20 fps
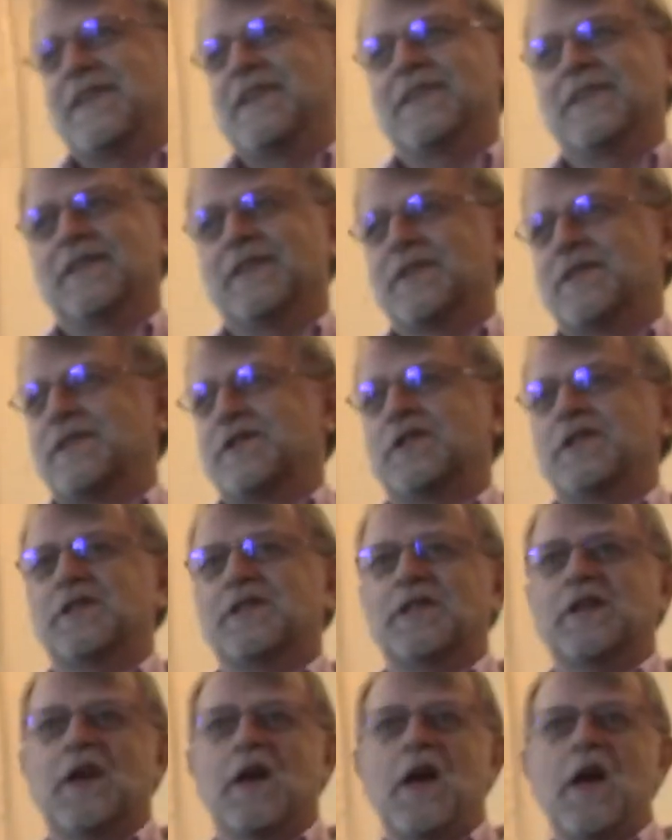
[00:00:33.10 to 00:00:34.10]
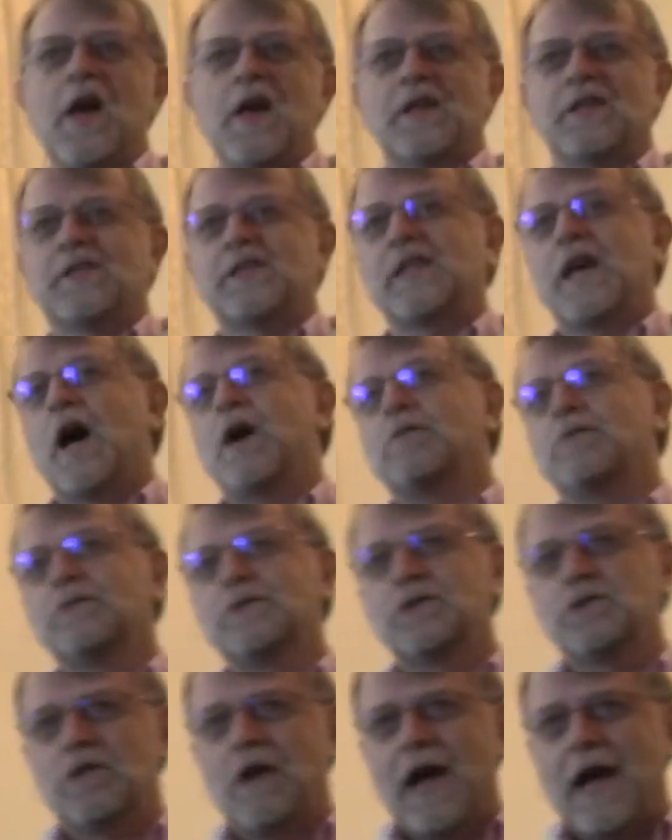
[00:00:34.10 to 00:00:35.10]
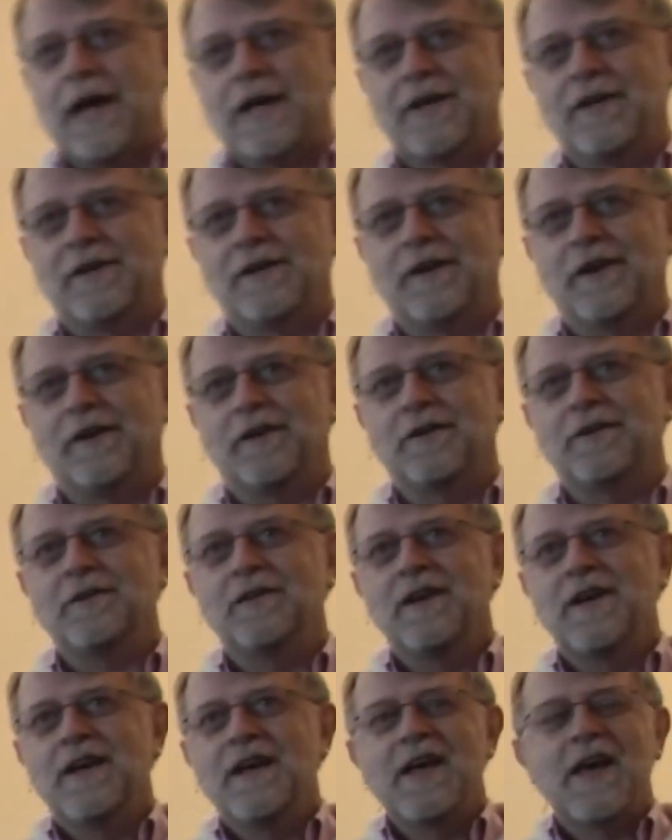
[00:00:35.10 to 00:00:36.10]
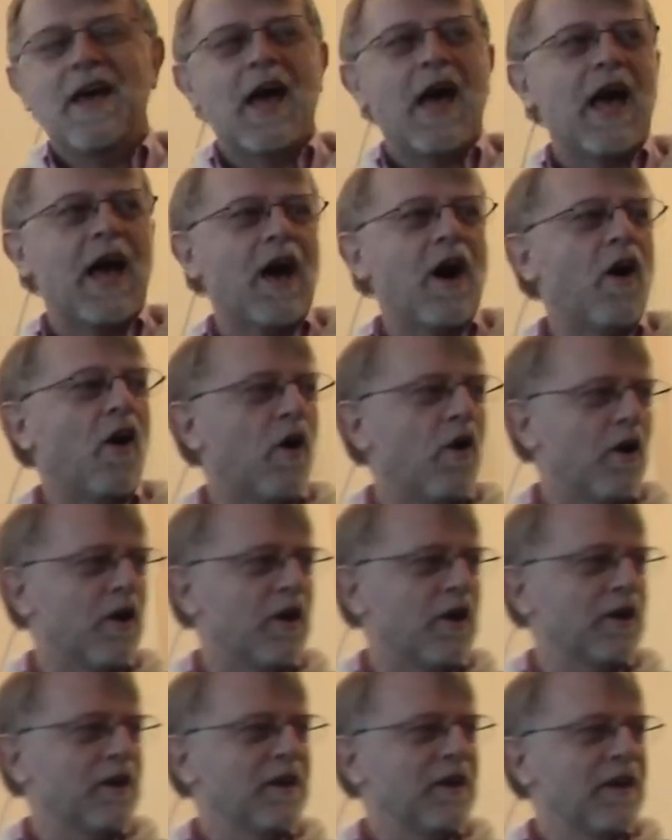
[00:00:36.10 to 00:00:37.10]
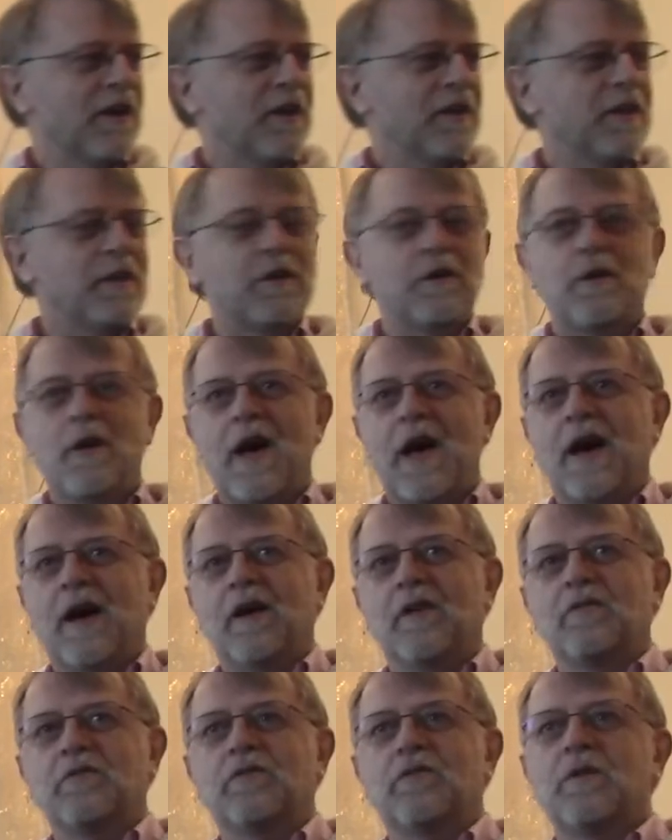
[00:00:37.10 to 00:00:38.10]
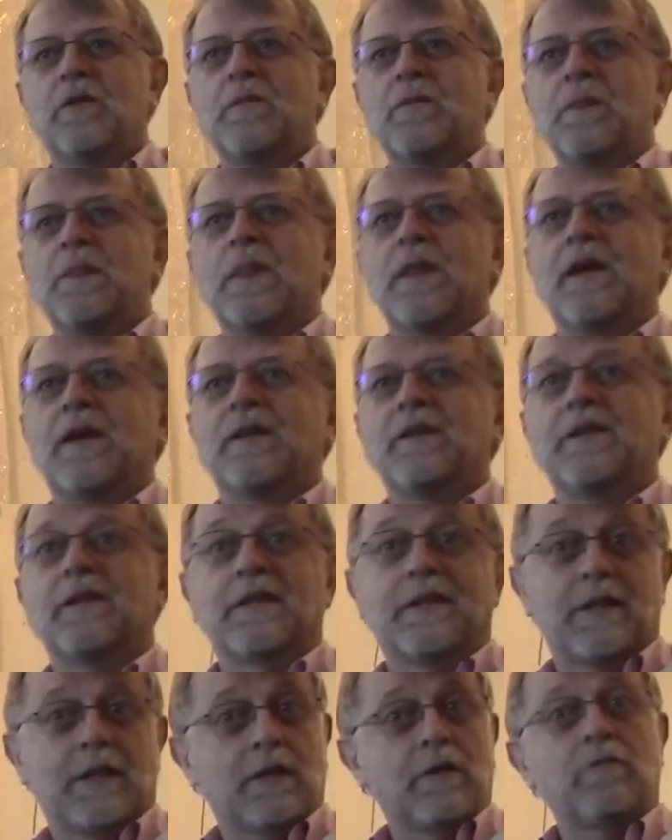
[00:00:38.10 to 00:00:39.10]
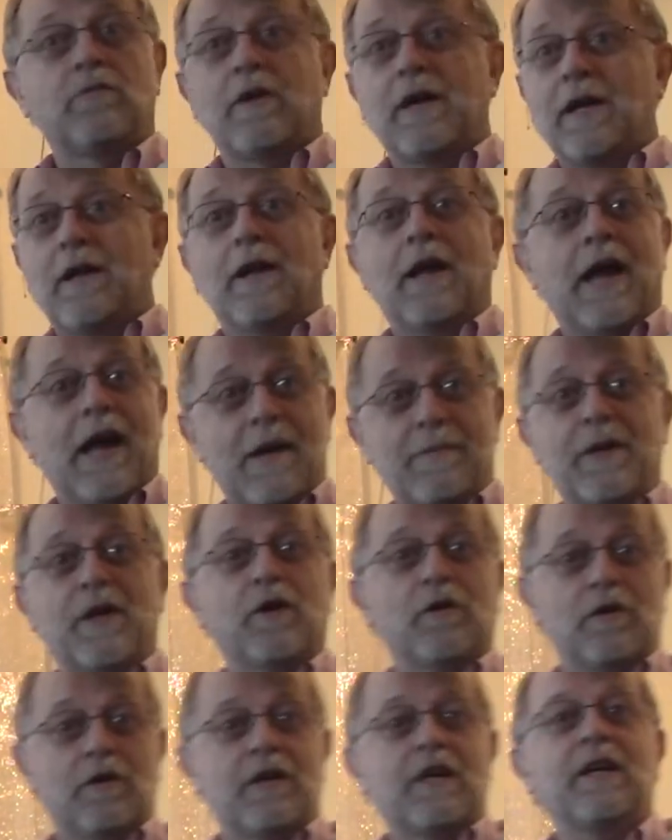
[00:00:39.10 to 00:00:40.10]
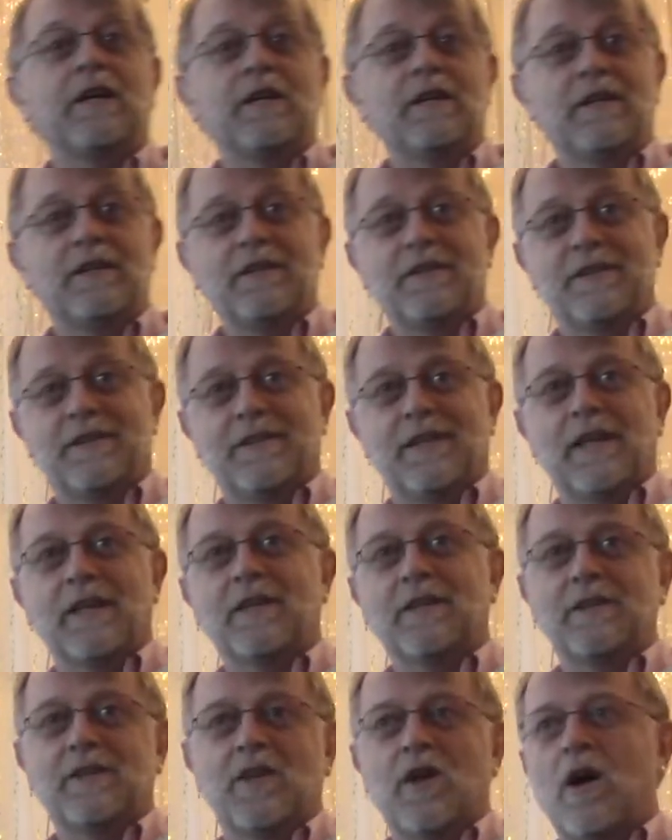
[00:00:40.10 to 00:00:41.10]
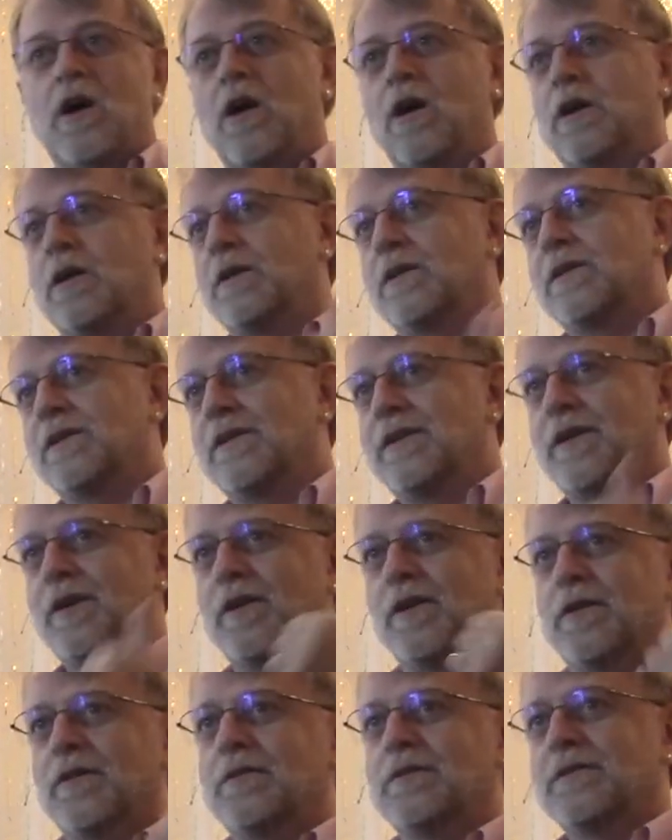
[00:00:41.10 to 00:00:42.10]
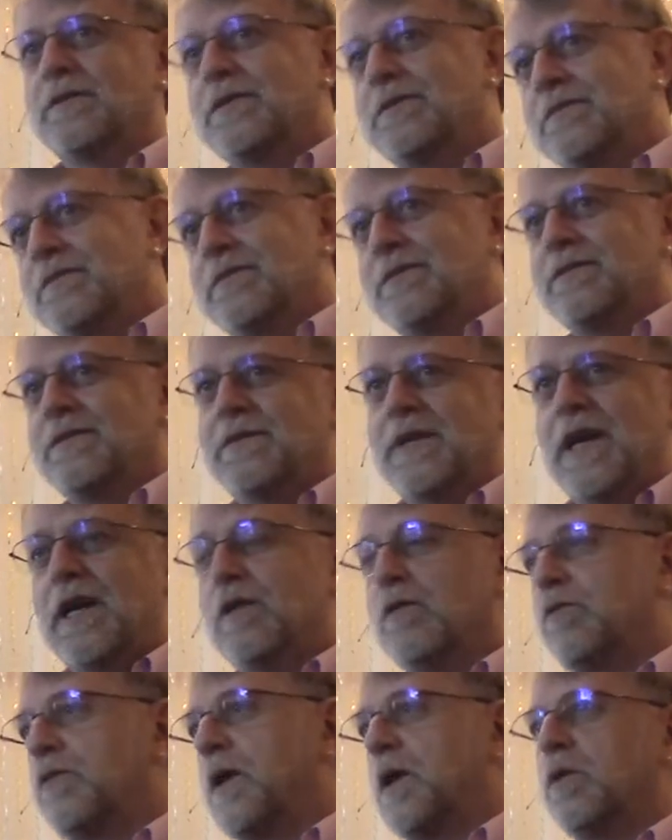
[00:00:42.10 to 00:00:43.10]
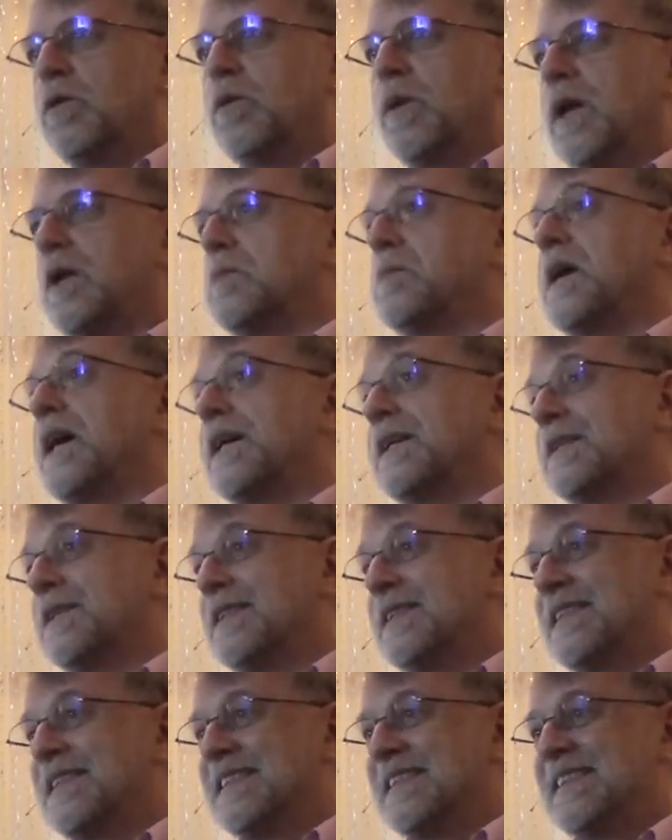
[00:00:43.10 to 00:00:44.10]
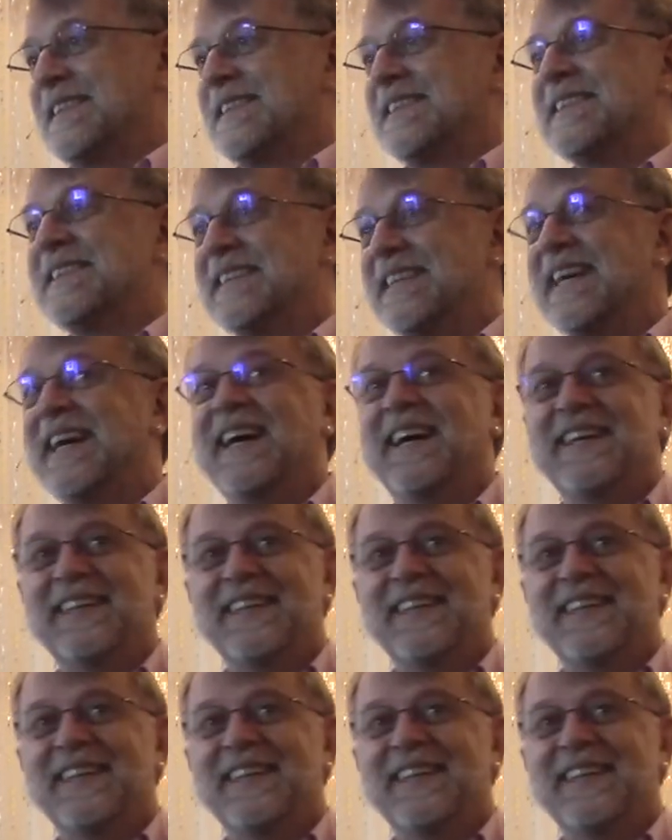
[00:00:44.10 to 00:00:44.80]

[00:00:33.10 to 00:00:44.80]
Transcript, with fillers: it's just a soundtrack, you know? Or you have the real happy-go-lucky, sing-song, you know, hail fellow well met. Yeah.